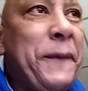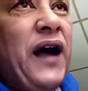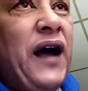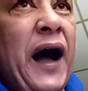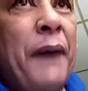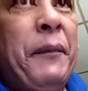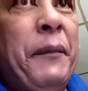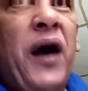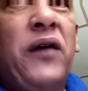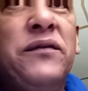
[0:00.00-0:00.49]

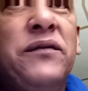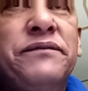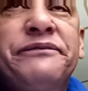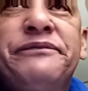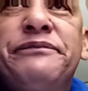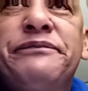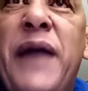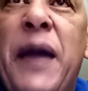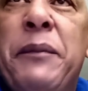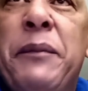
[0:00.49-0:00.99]
About
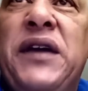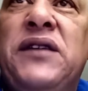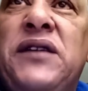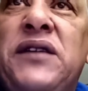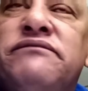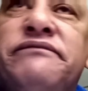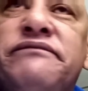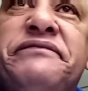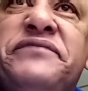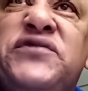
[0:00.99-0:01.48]
maybe
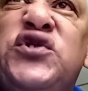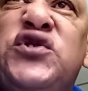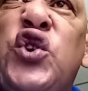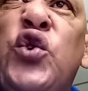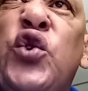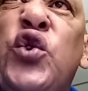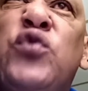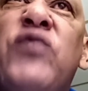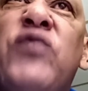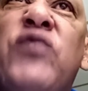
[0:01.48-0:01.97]

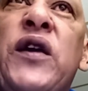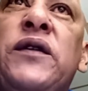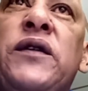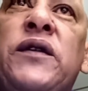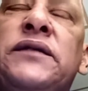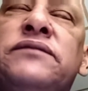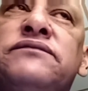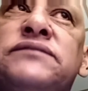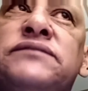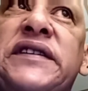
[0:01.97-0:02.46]

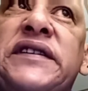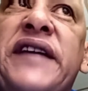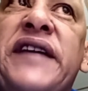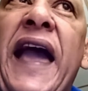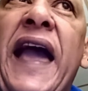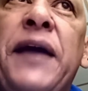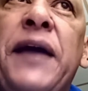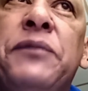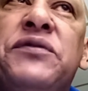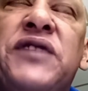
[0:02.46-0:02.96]
2-3
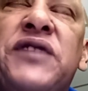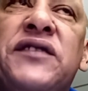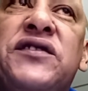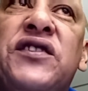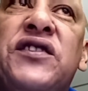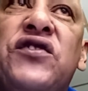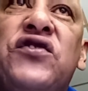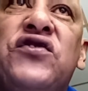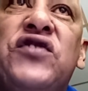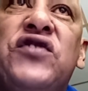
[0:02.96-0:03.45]
games into
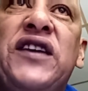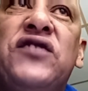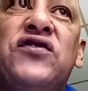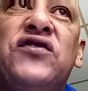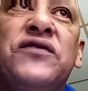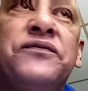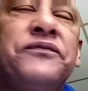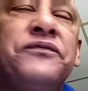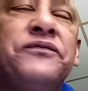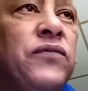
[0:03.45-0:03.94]
the
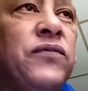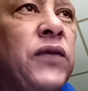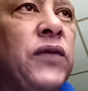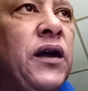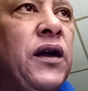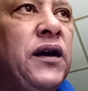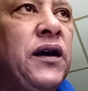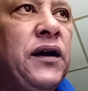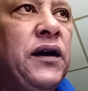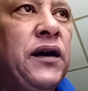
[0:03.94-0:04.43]
season,
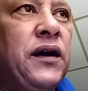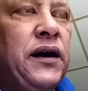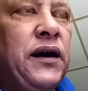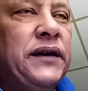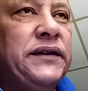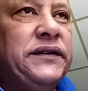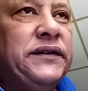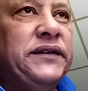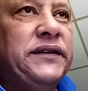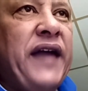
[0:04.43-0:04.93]

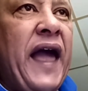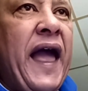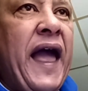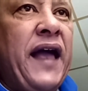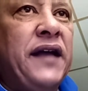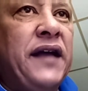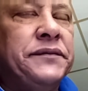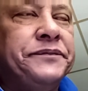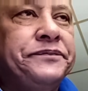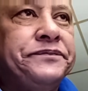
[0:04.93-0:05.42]

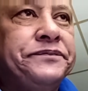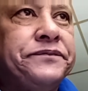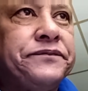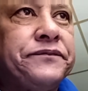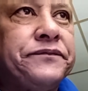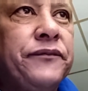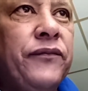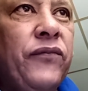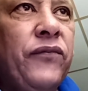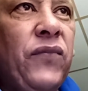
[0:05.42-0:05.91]
Dan
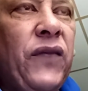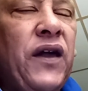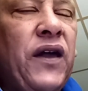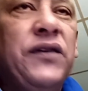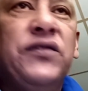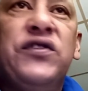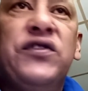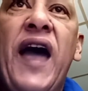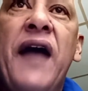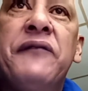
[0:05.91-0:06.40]

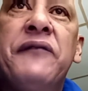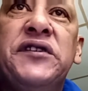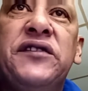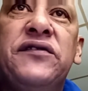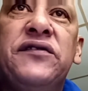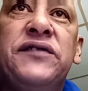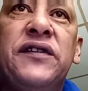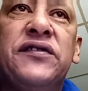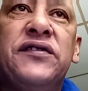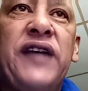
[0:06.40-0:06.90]

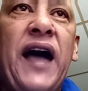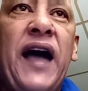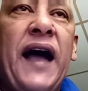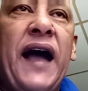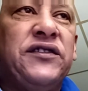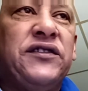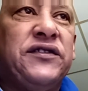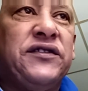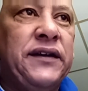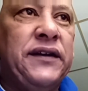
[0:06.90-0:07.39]
Savage
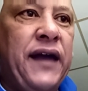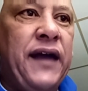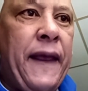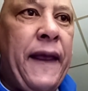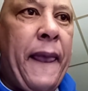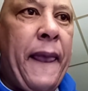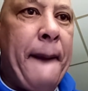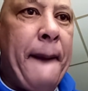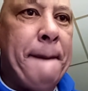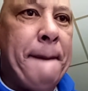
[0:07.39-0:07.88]
decides to get
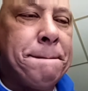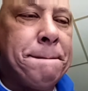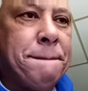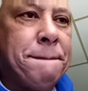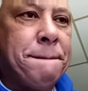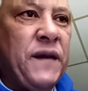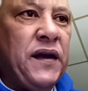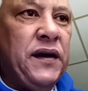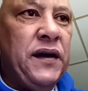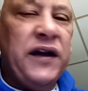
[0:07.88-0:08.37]
a
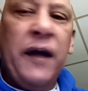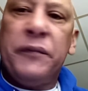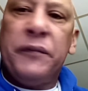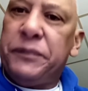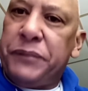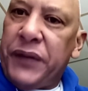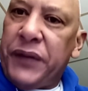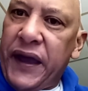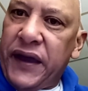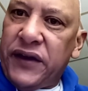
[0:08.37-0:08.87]
couple of
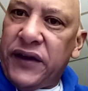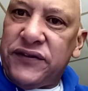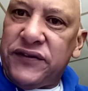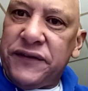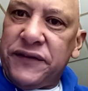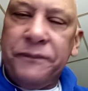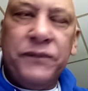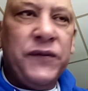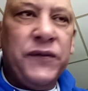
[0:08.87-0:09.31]
players,